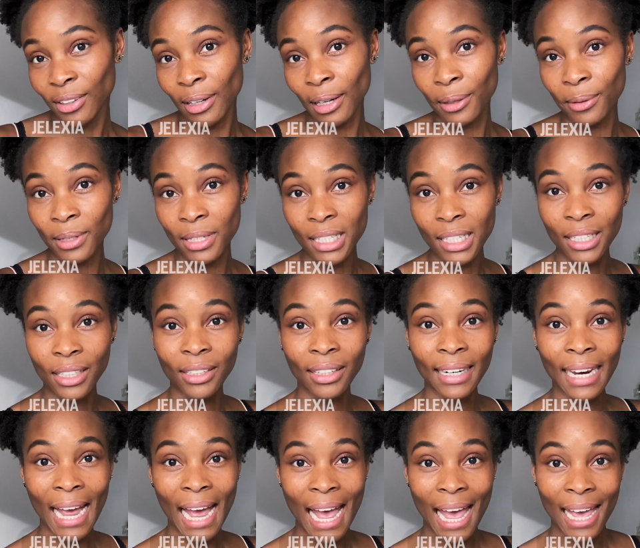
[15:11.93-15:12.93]
I will see you
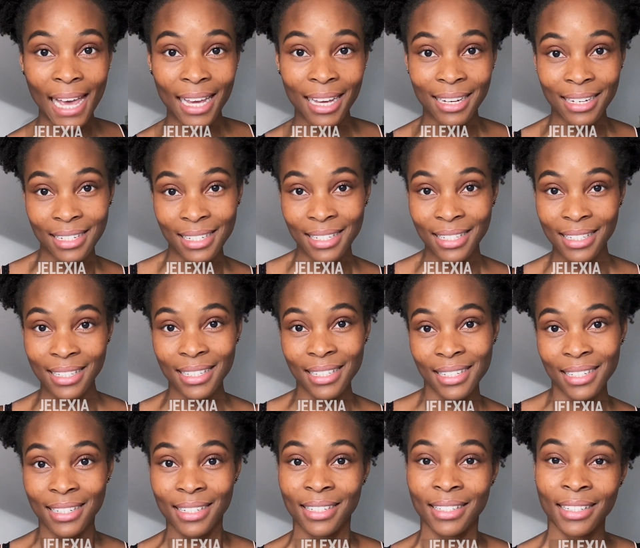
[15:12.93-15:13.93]
guys
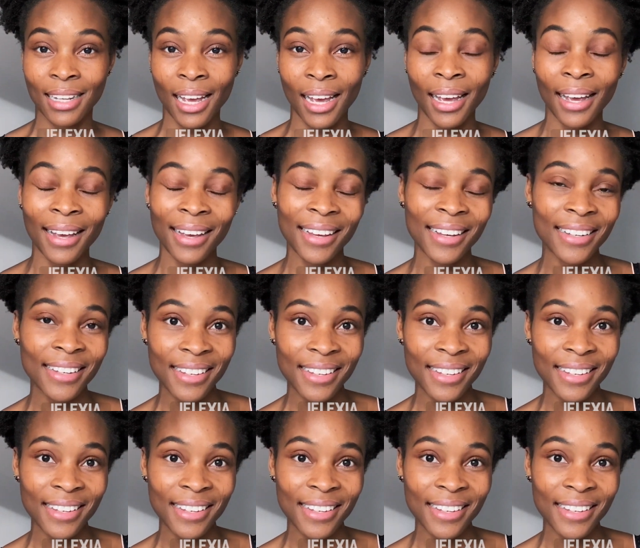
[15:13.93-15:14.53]
in